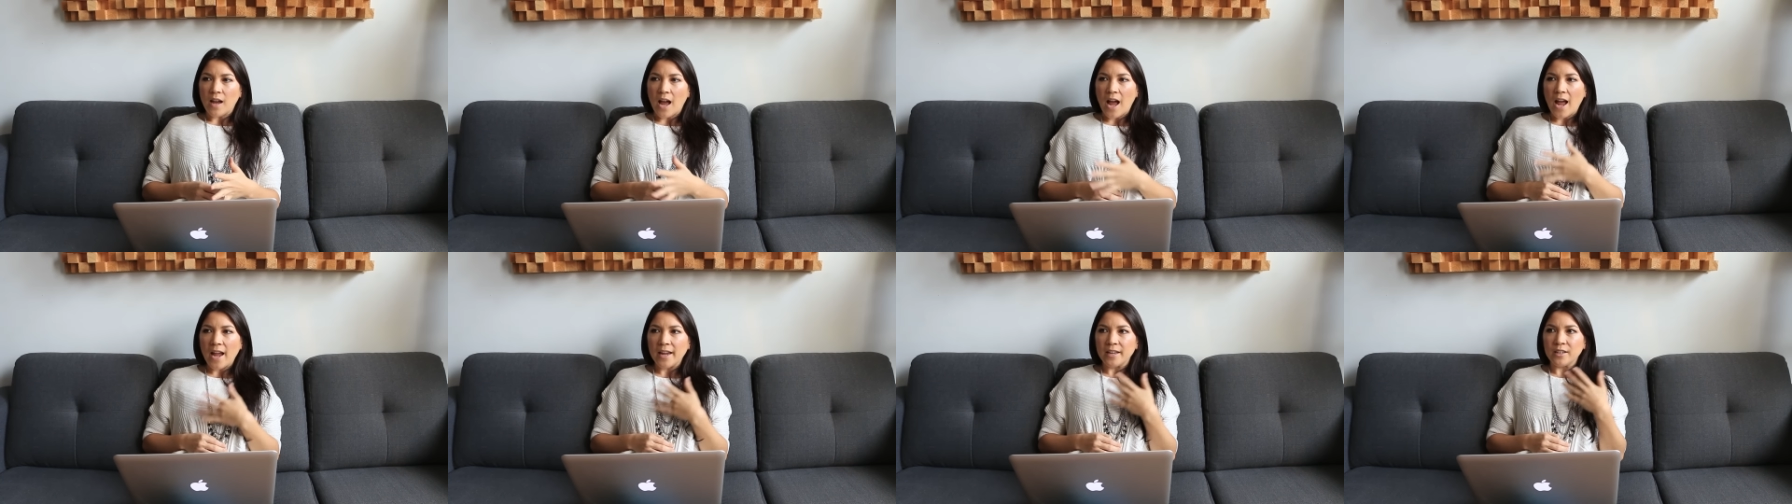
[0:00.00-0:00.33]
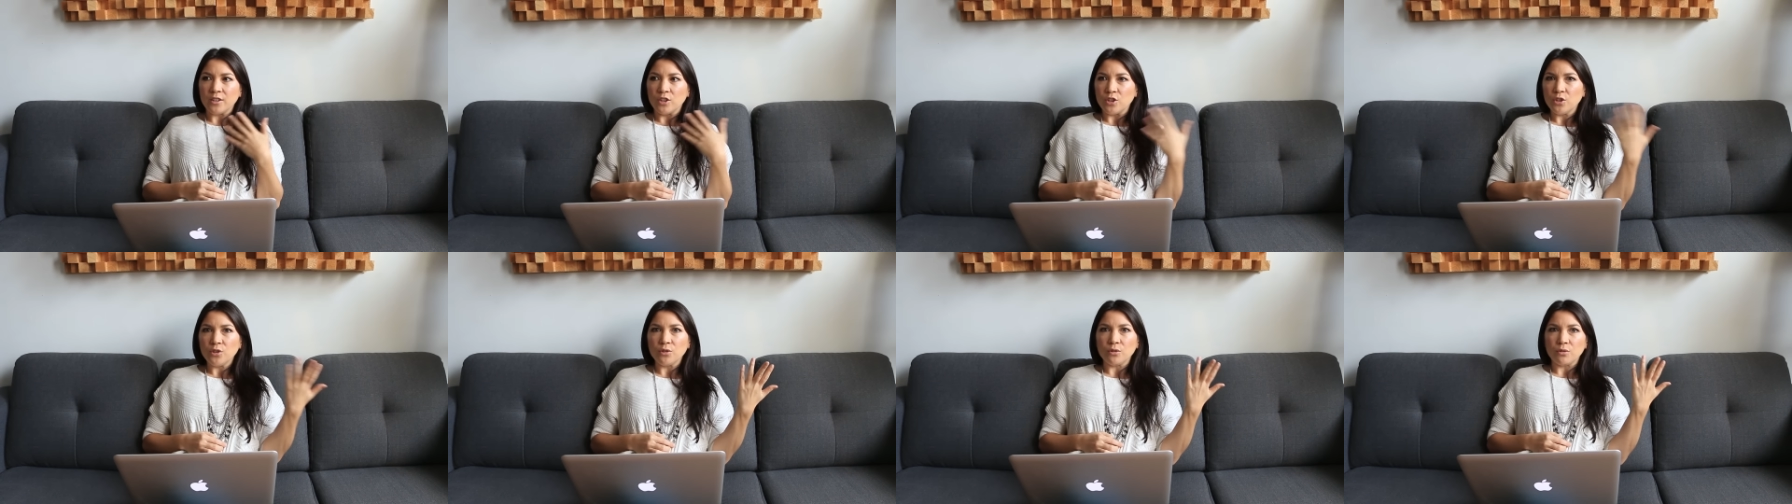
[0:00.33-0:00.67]
I
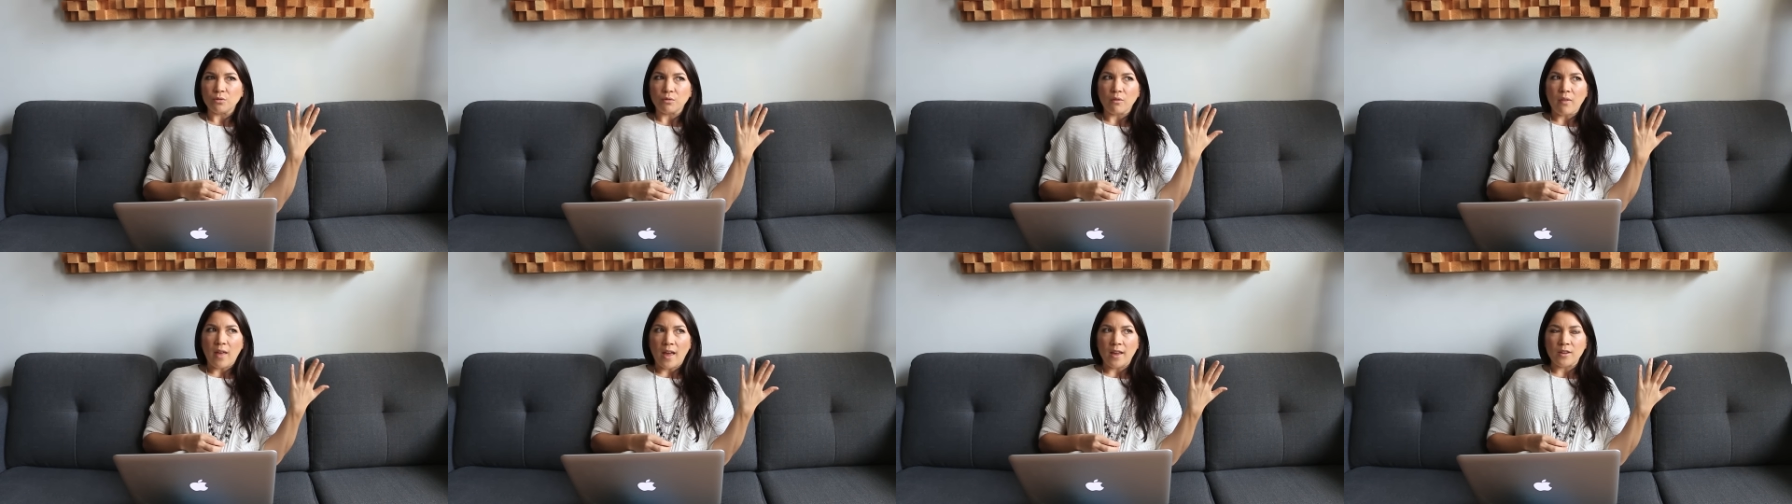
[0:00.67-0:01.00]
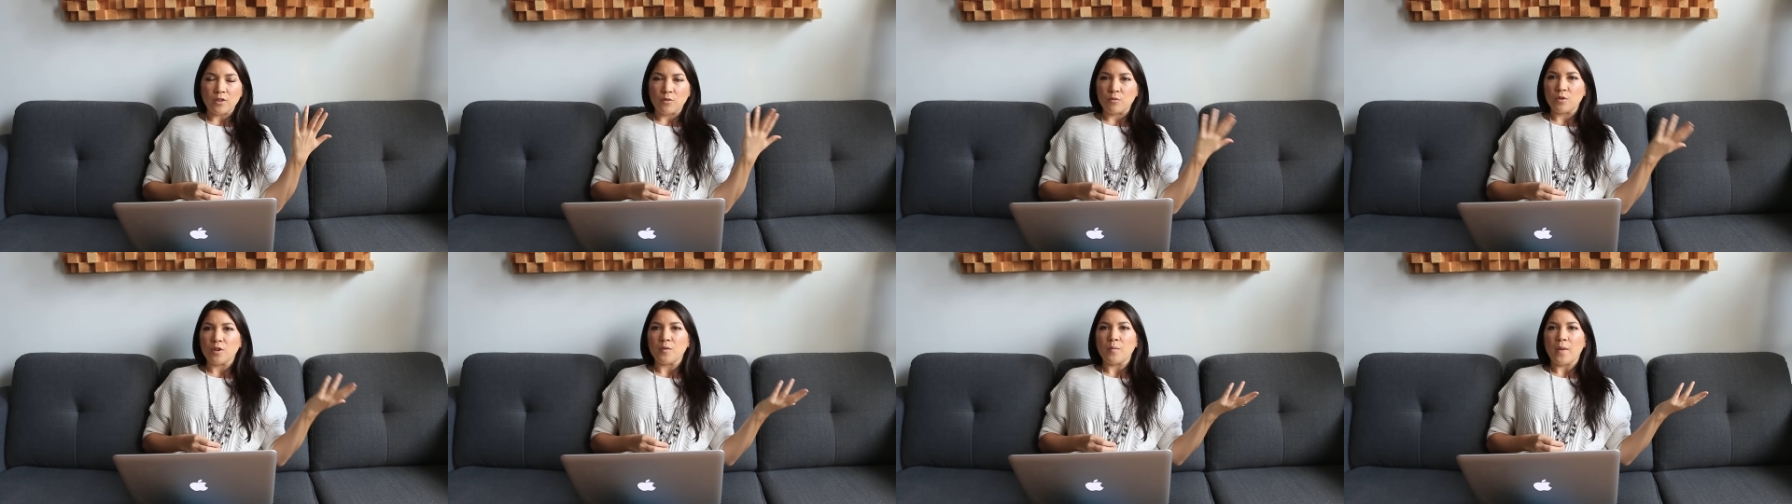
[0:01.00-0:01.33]
knew
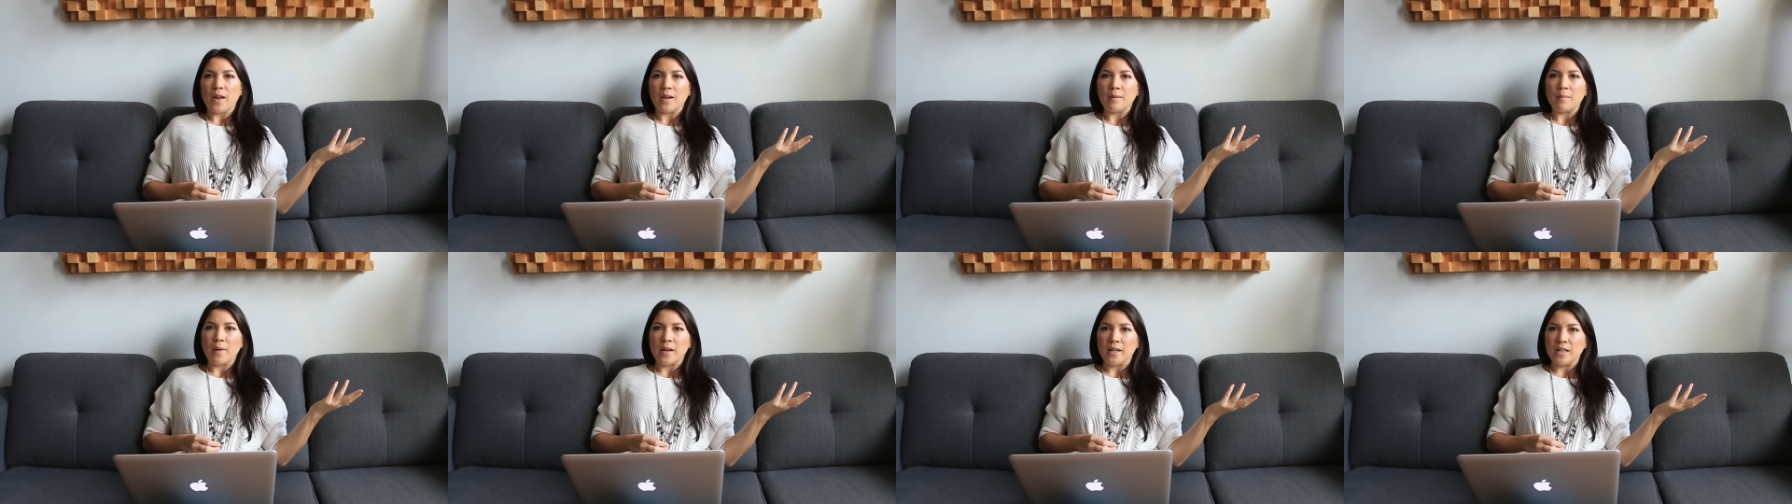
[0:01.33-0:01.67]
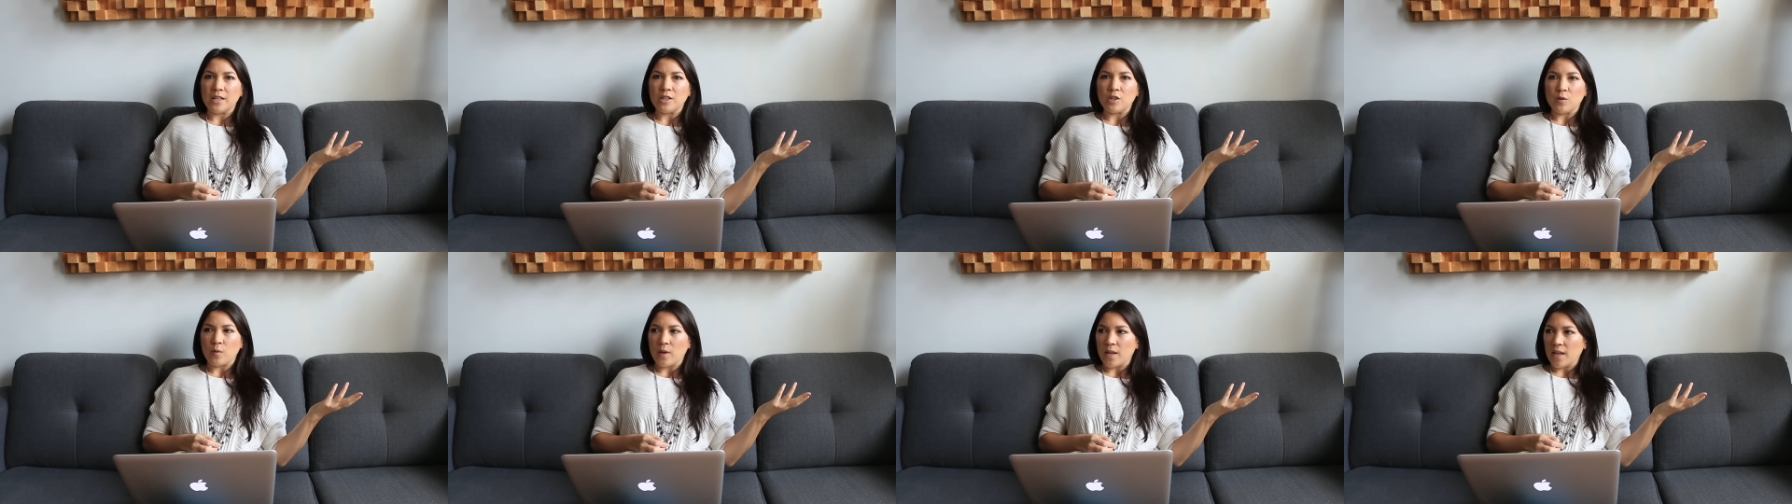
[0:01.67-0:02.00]
that you could make
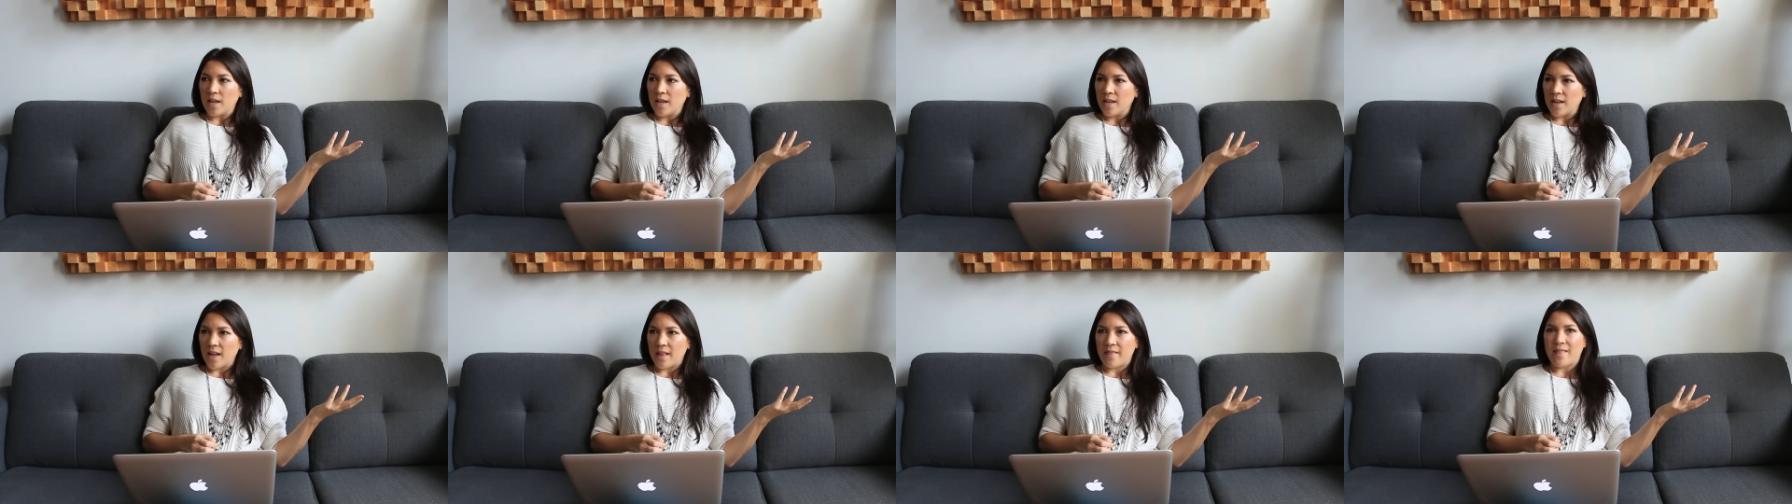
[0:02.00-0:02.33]
money doing it,